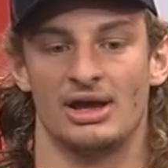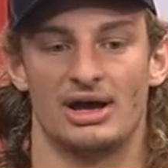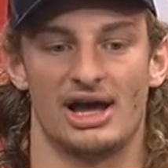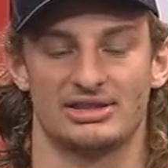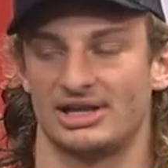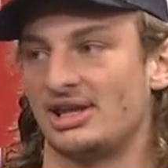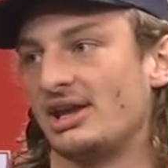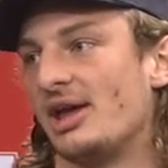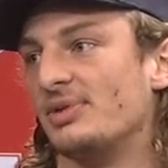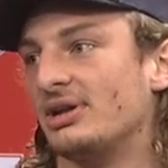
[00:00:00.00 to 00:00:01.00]
I thought they
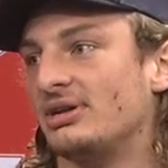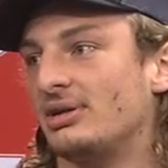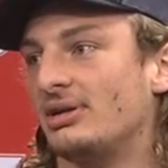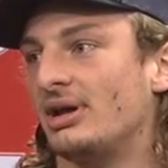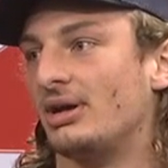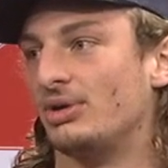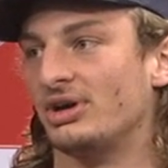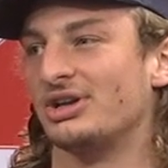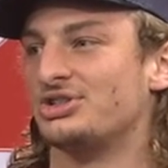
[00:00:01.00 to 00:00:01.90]
came in and did a really good